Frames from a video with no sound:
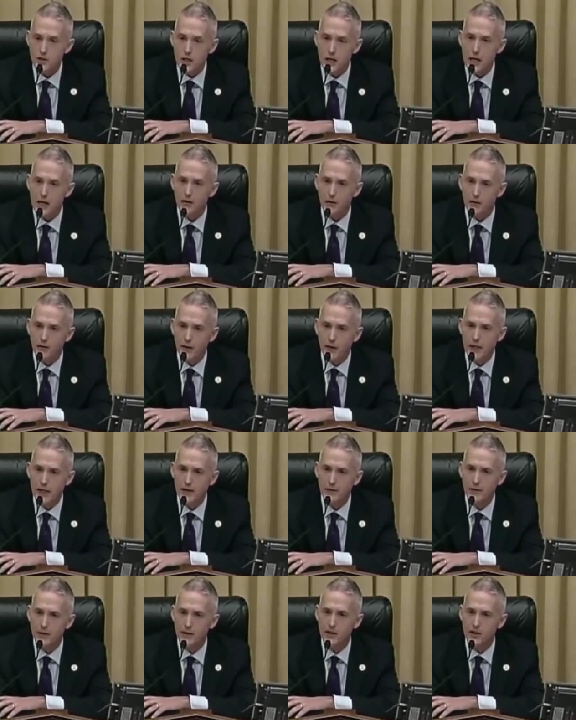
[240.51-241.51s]
sad that they
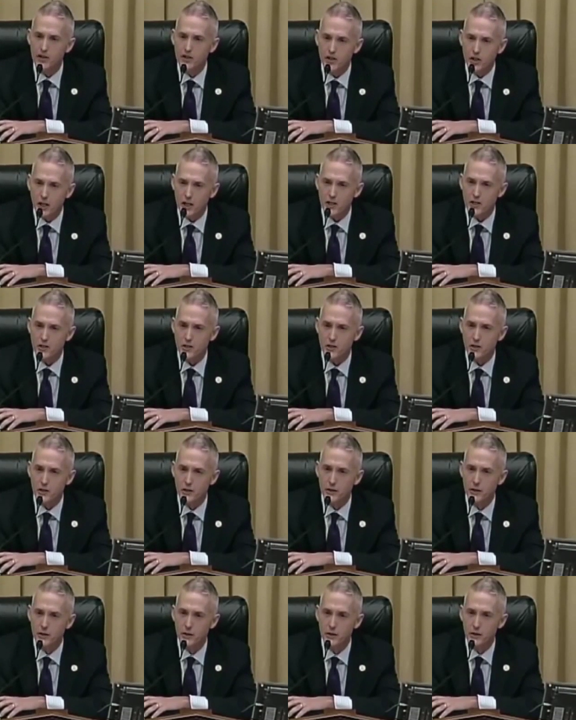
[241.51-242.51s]
even discussed
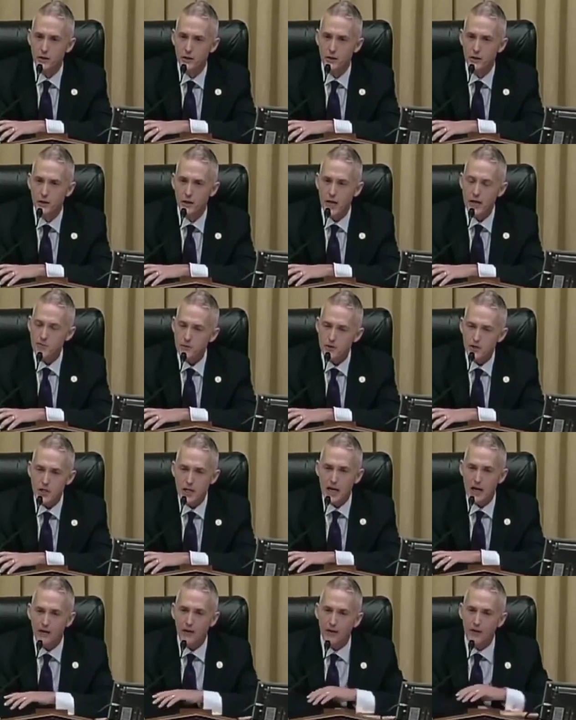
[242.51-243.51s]
it. I'm
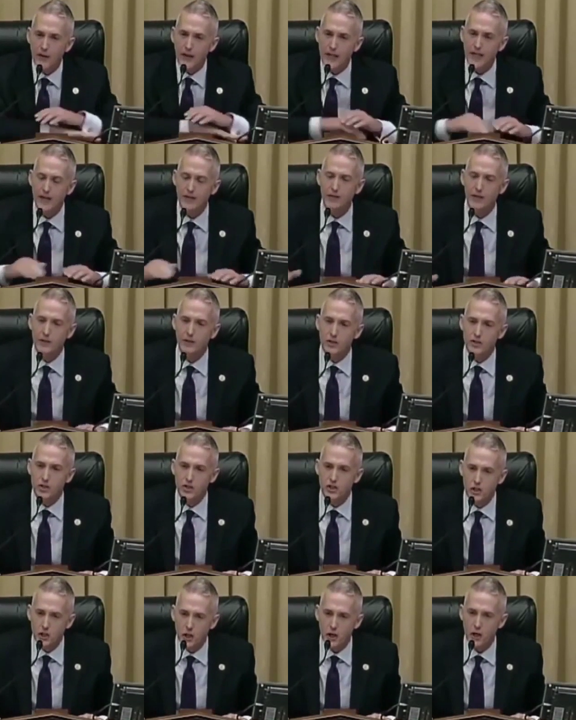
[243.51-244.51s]
sad that they even
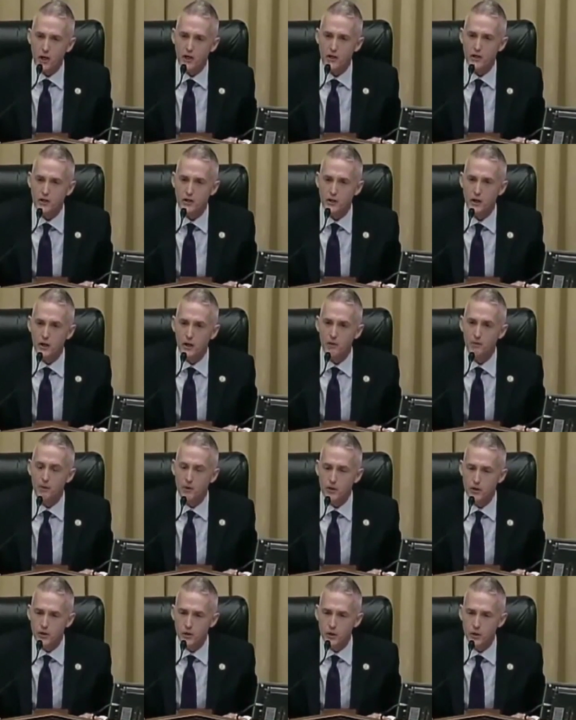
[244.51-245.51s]
discussed
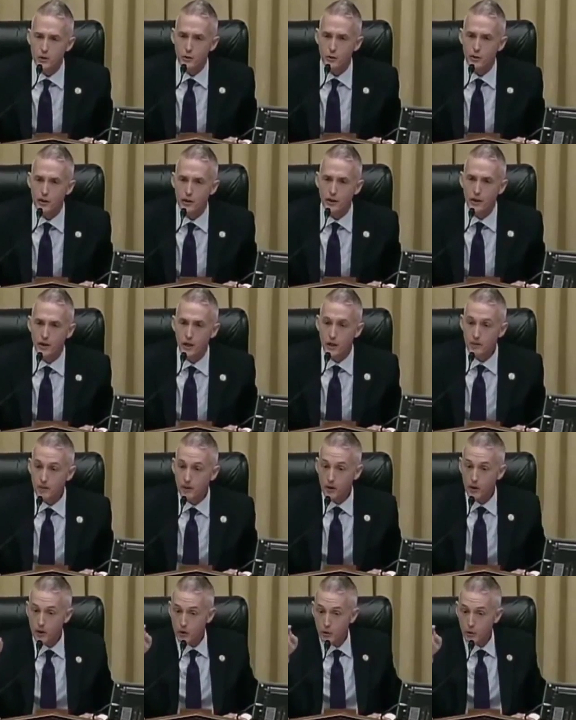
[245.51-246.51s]
pursuing,
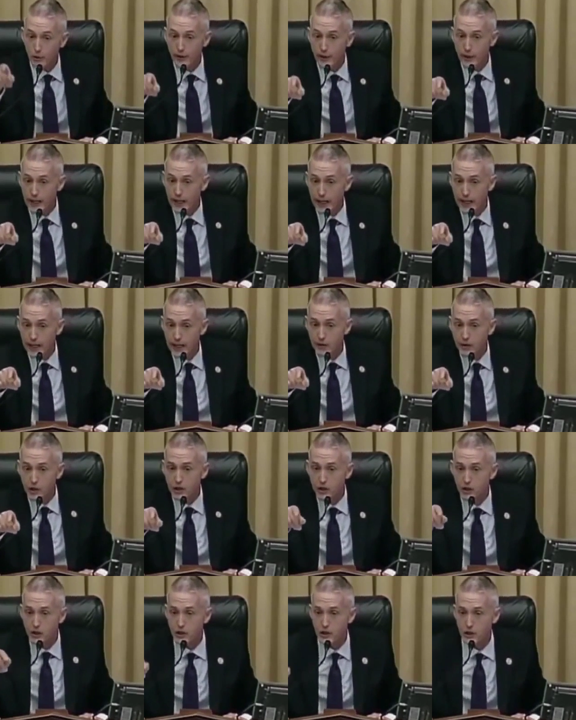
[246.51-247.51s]
because when the
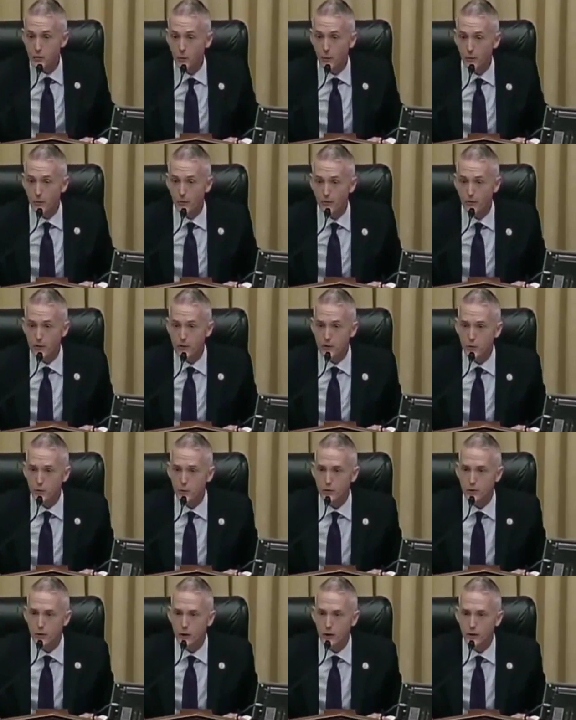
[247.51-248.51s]
AG sits where Professor
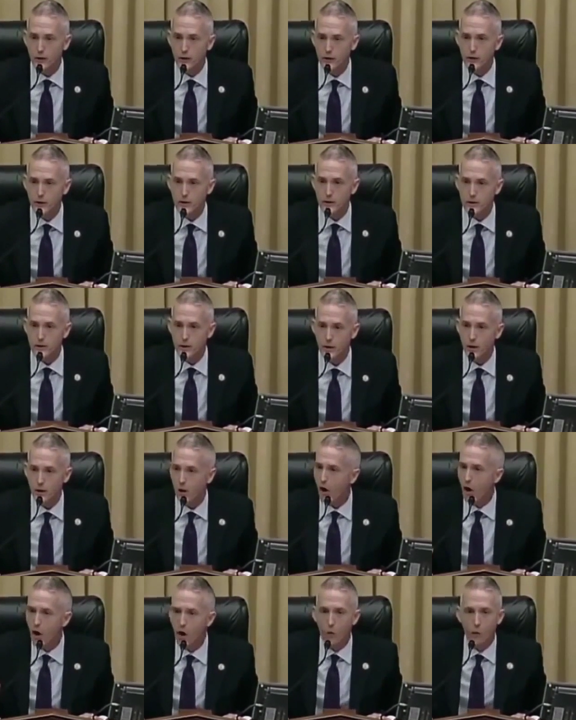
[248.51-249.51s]
Rotunda is,
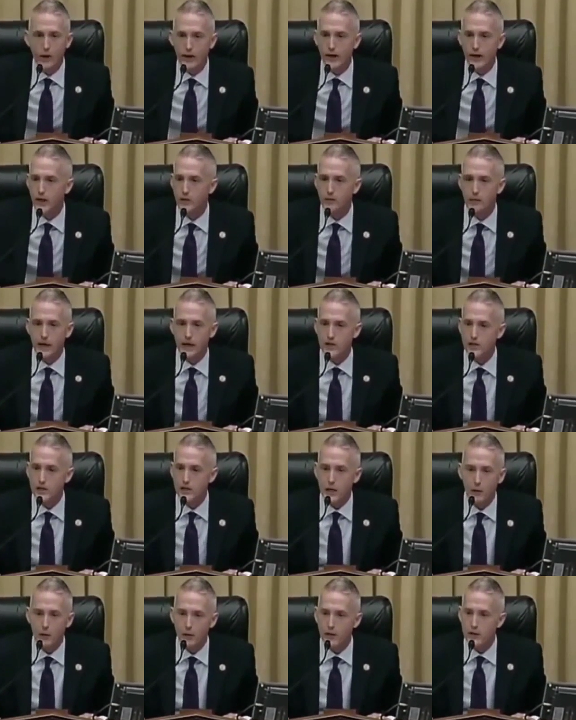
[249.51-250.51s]
all we hear about is
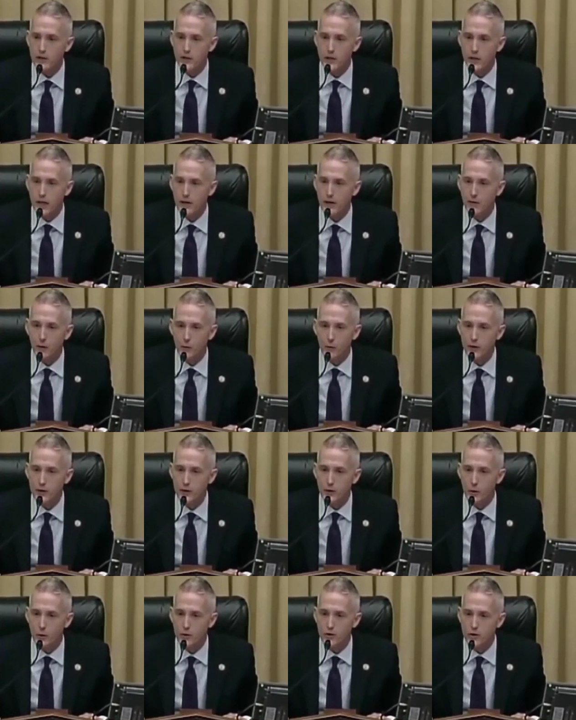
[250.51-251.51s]
how he doesn't have the
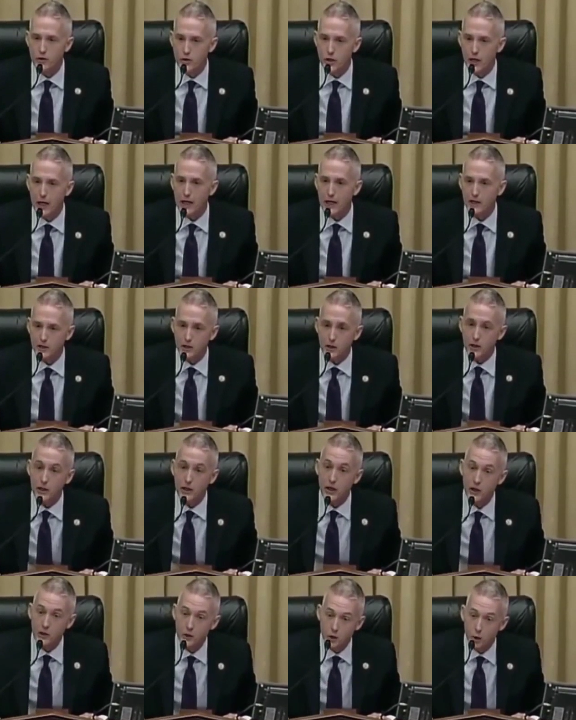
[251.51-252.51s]
resources to
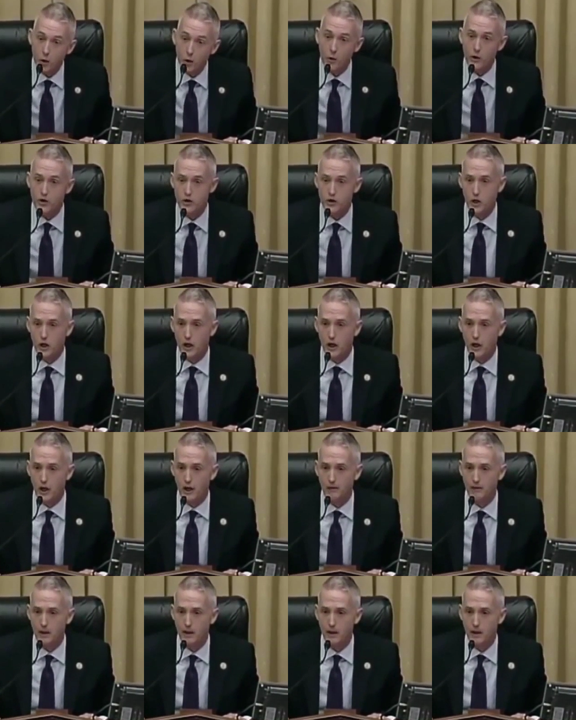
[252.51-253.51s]
actually do his
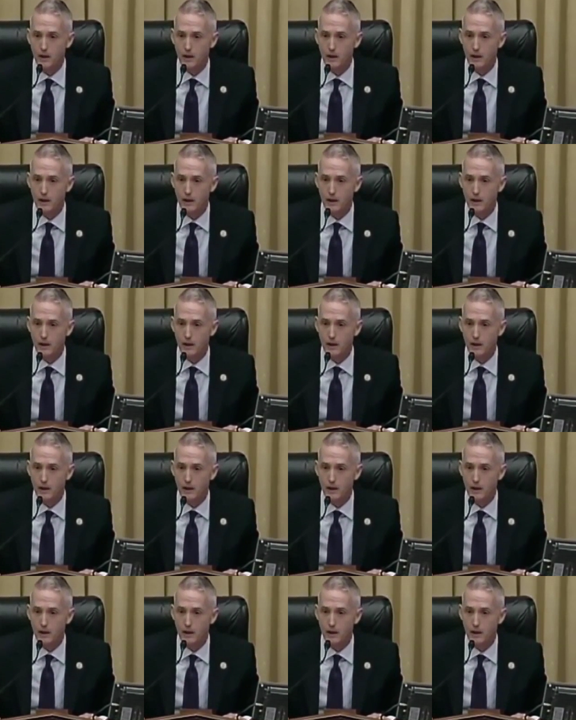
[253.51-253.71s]
job.